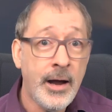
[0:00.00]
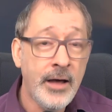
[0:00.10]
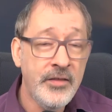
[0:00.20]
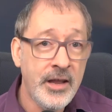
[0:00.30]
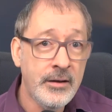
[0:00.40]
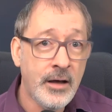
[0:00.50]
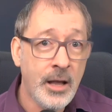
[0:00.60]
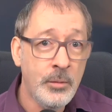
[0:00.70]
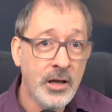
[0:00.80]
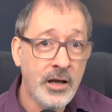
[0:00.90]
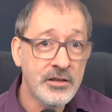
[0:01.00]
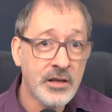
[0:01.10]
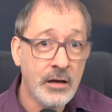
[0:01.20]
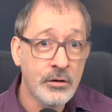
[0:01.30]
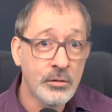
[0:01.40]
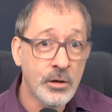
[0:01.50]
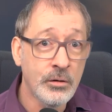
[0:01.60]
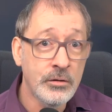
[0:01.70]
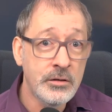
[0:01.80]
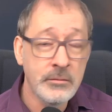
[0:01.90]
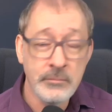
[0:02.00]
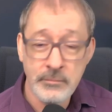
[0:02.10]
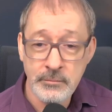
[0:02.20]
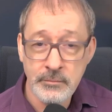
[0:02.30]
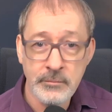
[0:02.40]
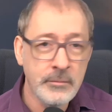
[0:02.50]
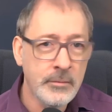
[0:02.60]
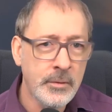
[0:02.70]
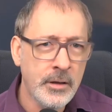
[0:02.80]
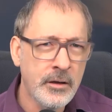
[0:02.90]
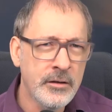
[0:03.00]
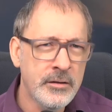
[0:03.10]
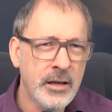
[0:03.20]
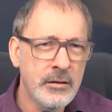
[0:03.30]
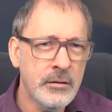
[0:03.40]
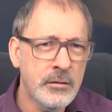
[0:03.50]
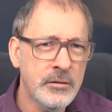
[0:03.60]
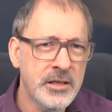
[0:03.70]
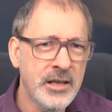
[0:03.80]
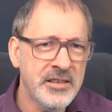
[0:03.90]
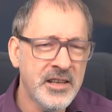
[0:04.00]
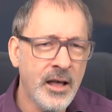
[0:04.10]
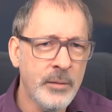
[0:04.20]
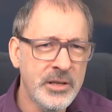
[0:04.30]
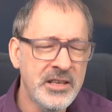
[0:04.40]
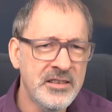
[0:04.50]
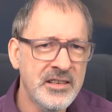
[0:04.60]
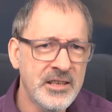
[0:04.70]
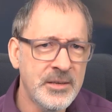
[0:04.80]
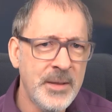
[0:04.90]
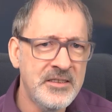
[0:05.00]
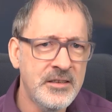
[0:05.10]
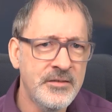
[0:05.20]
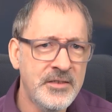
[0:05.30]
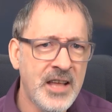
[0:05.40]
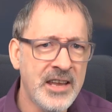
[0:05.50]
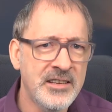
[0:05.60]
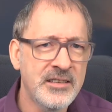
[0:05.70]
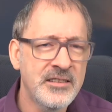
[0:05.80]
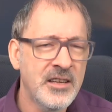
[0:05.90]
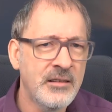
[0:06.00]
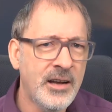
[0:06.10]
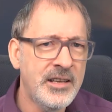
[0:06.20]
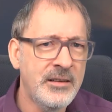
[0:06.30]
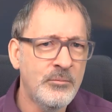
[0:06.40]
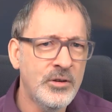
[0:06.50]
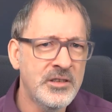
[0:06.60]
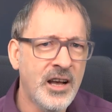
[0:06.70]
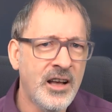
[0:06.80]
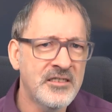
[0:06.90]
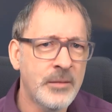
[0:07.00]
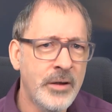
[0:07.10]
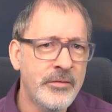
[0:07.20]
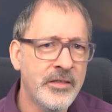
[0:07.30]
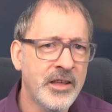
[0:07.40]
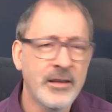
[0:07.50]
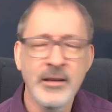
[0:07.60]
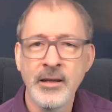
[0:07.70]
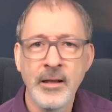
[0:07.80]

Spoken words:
and then I will ask Uncle Claude, because Uncle Claude's a nice guy, but he's an expensive date, so I don't want to ask him everything.